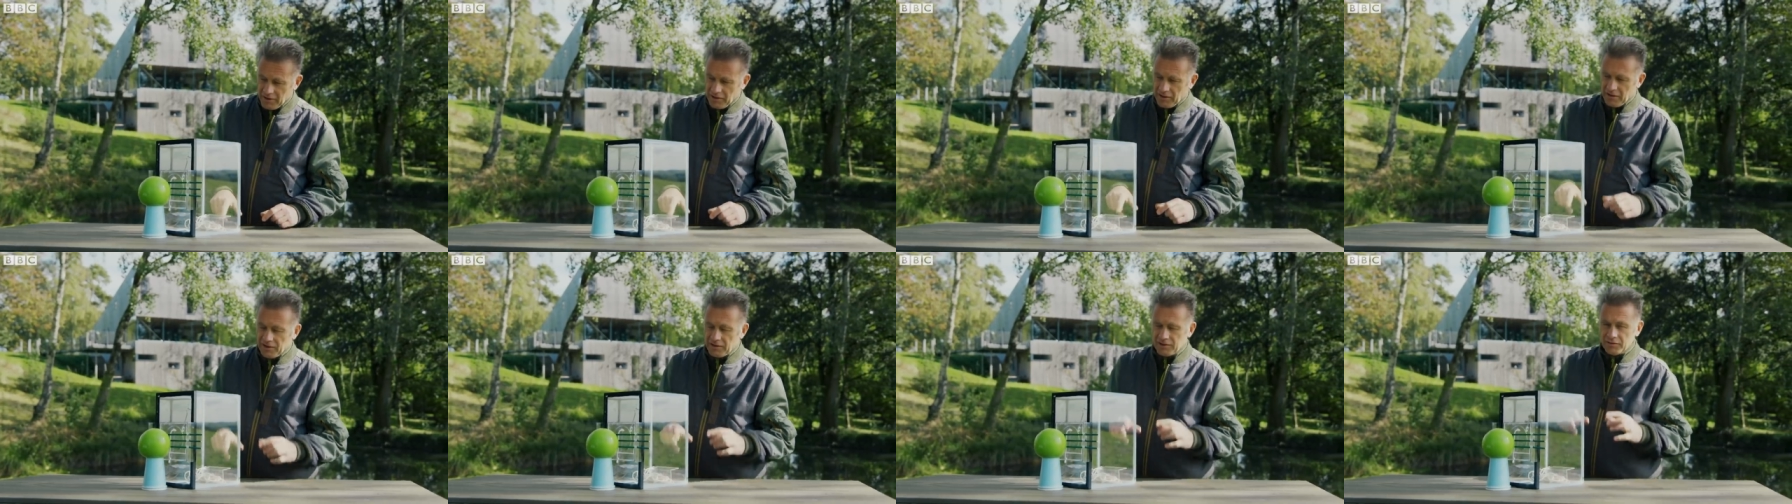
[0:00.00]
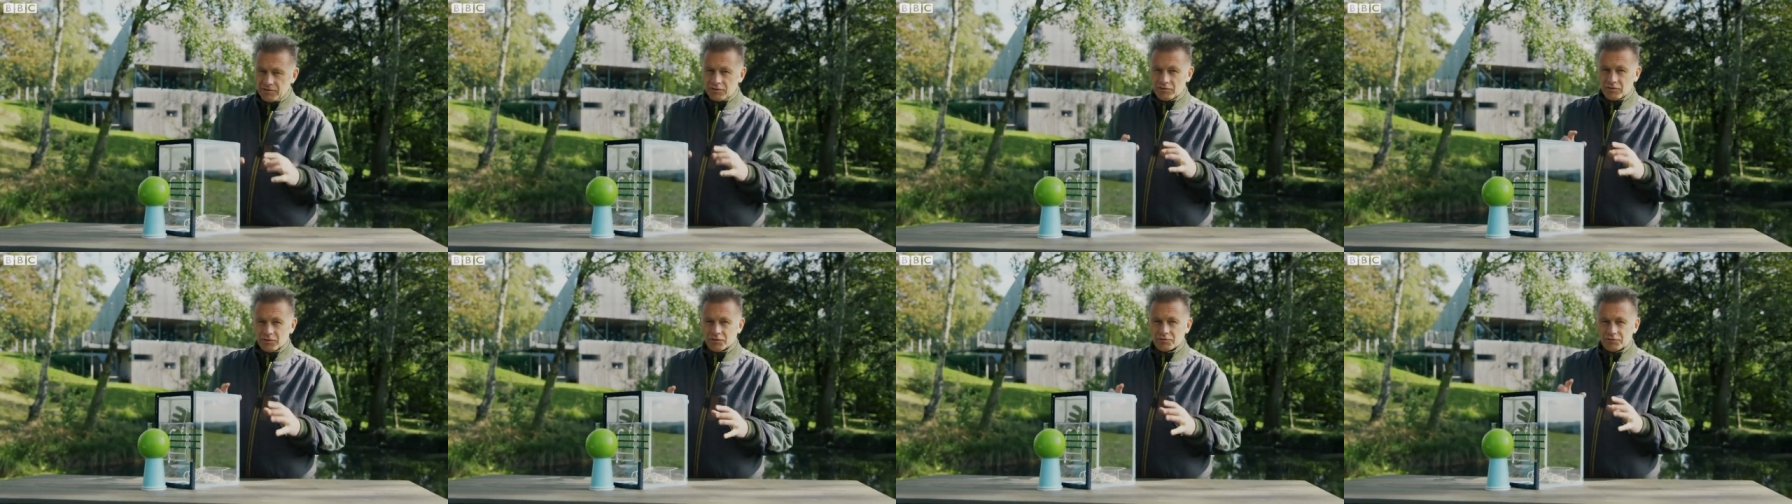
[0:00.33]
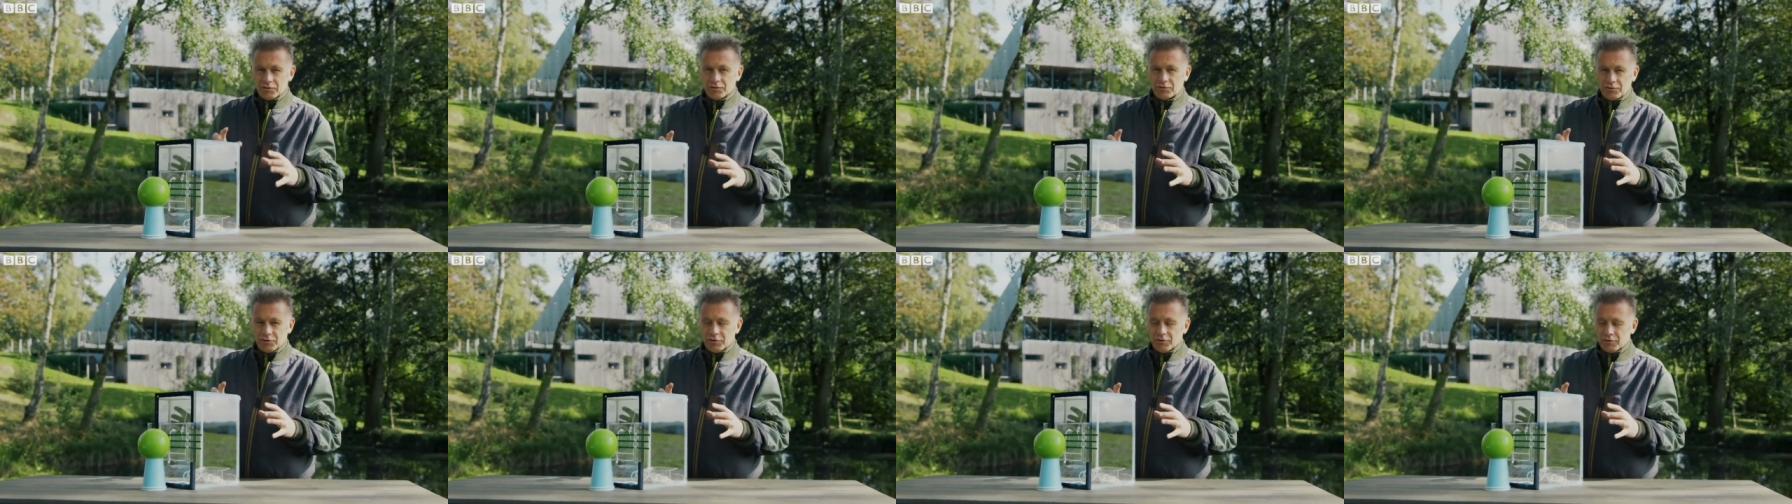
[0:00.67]
he's got
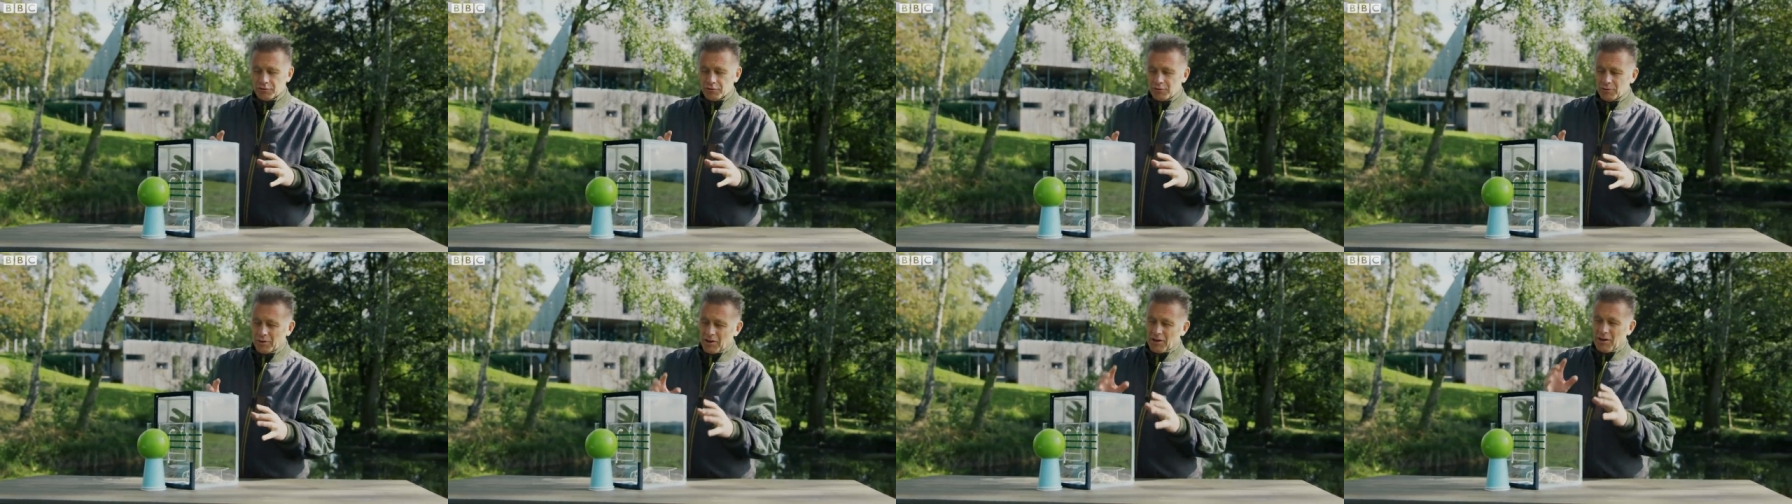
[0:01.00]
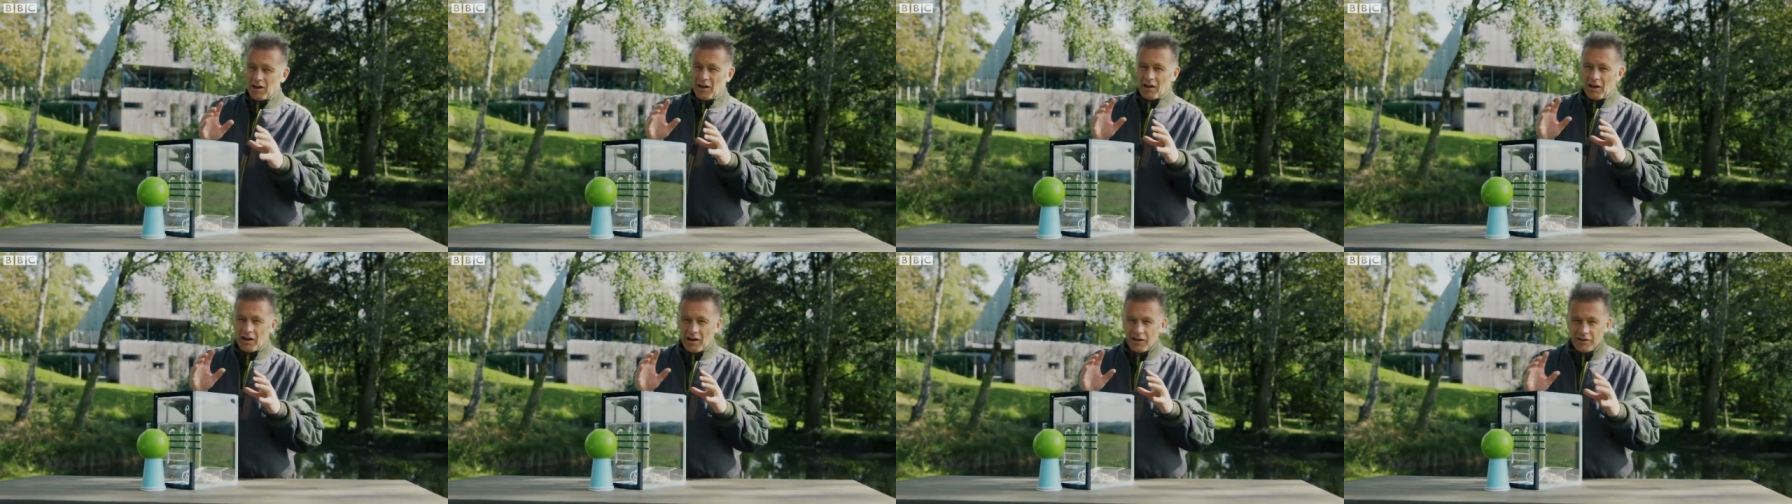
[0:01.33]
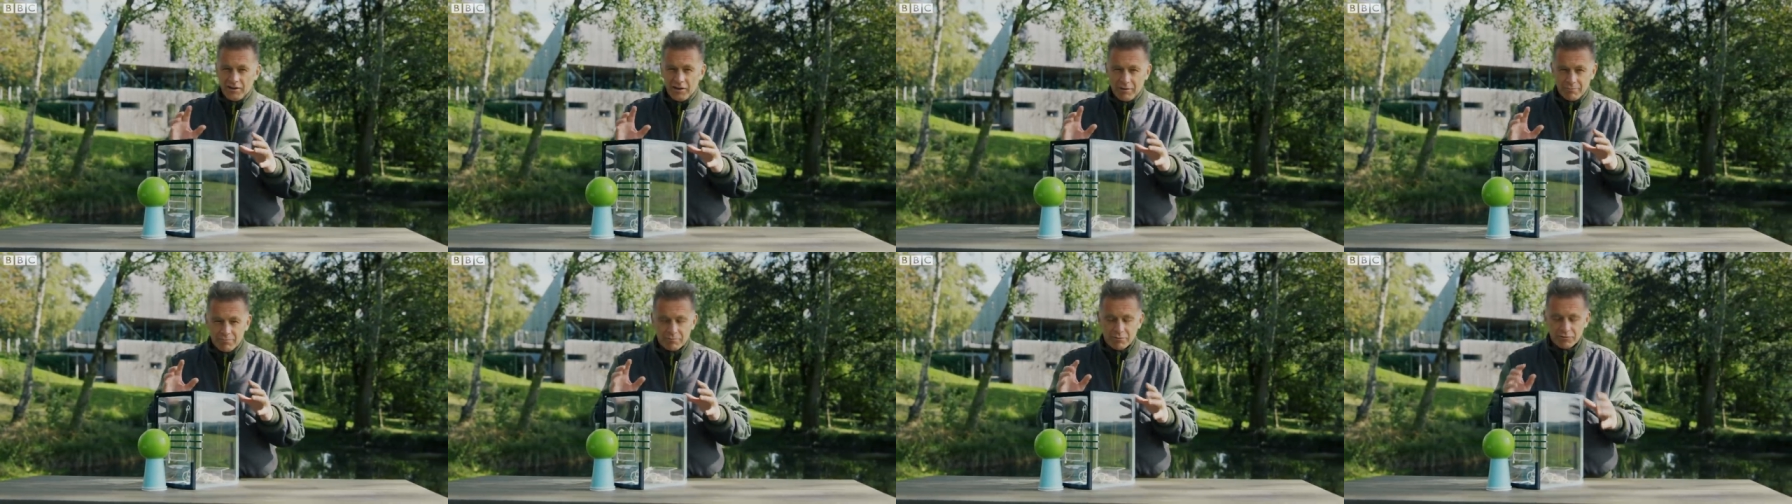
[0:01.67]
to do a
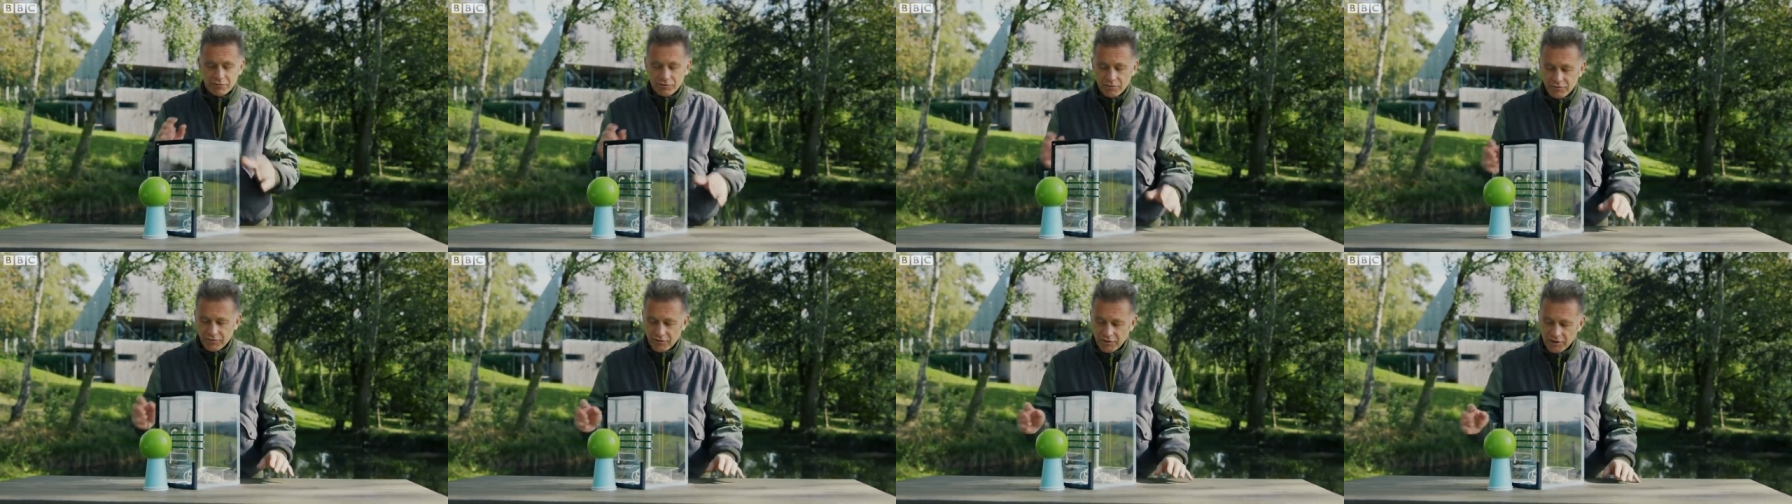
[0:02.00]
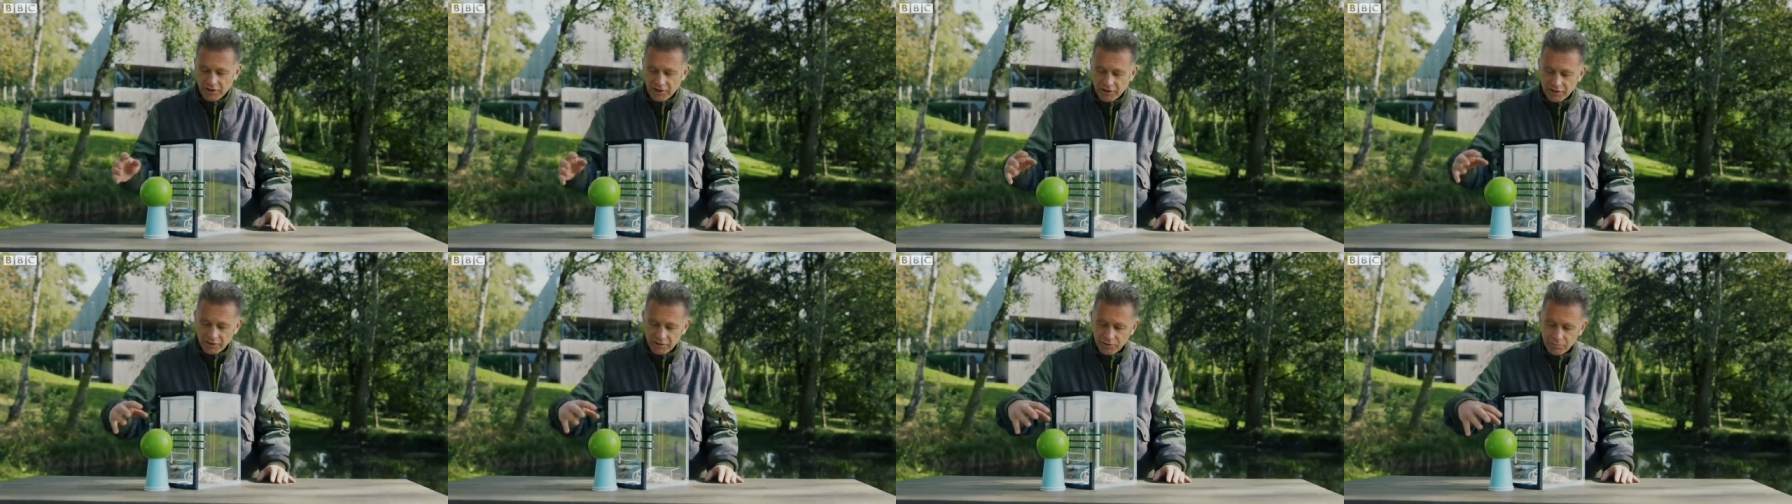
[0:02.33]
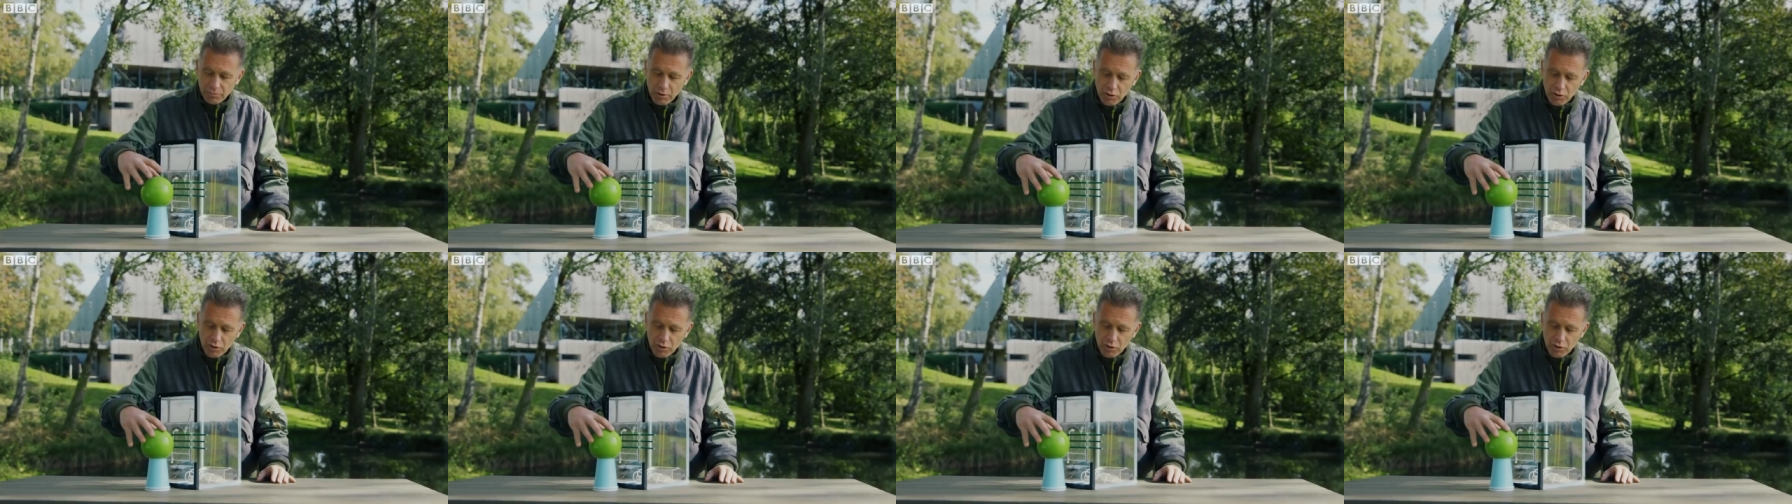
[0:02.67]
number of things.